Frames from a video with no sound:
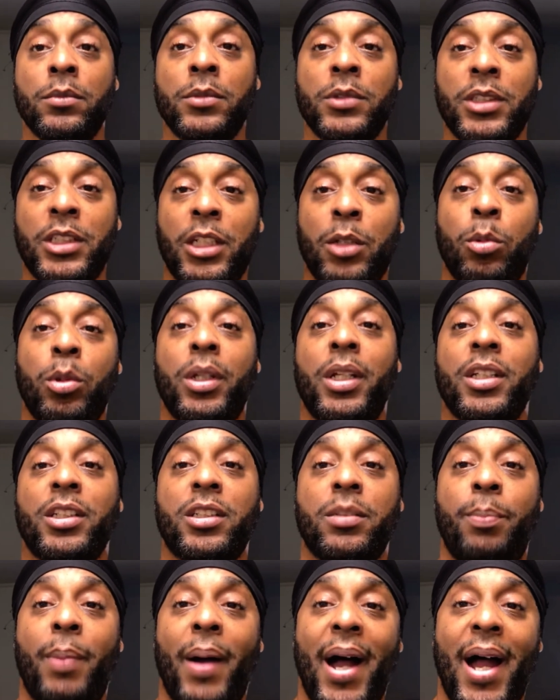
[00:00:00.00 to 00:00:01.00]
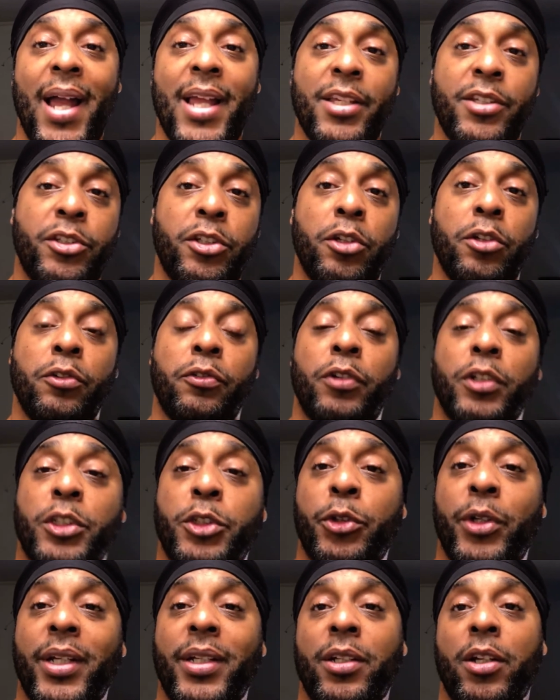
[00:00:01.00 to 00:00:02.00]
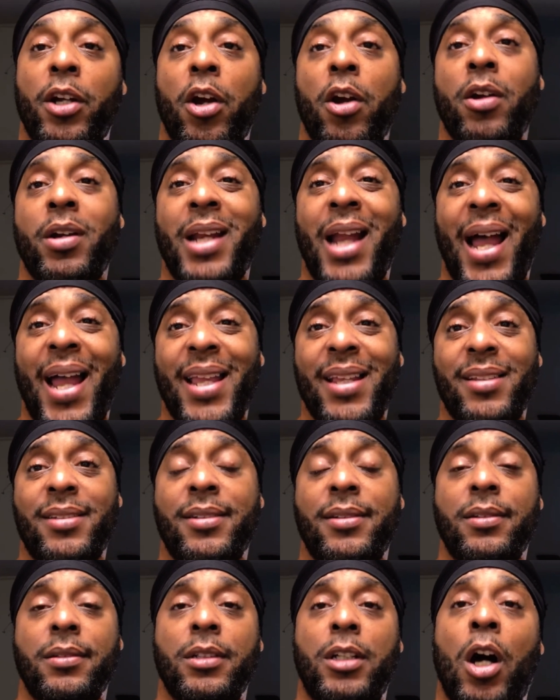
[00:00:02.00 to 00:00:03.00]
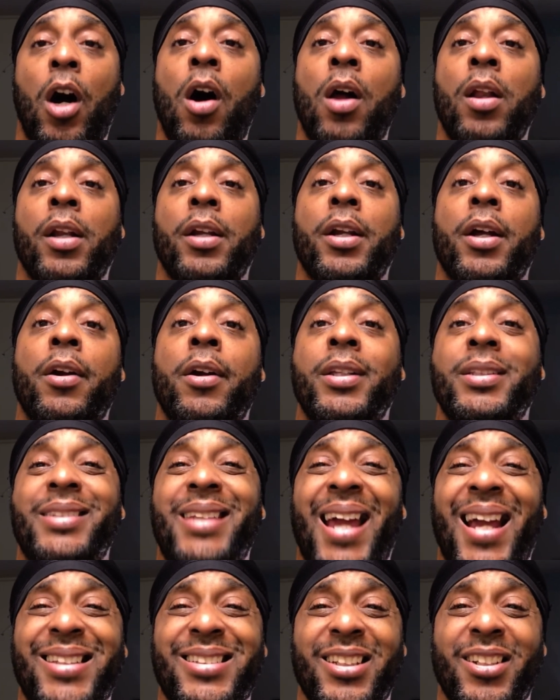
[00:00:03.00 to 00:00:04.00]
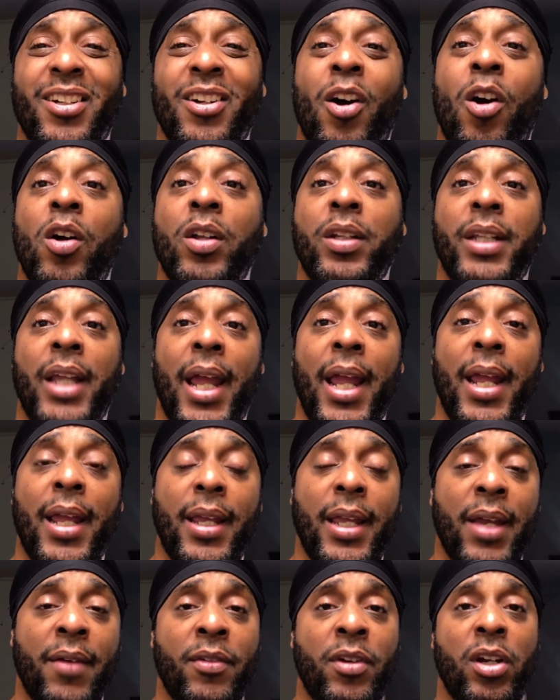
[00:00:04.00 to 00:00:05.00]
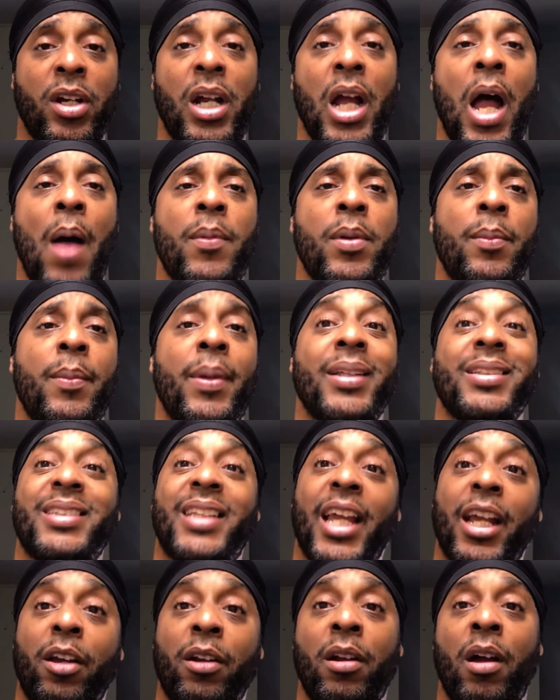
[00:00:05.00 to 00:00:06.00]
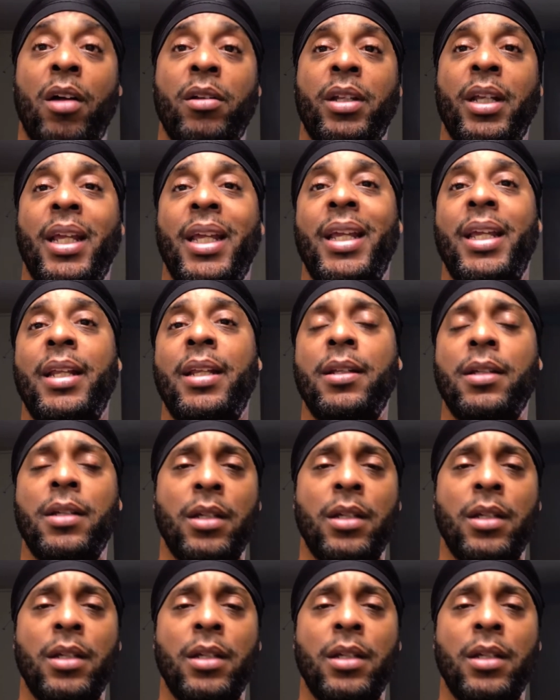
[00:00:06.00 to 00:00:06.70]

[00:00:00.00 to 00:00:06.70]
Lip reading: She will despise you for treating her nice, calling her and texting her all day, giving her compliments, taking her out to eat,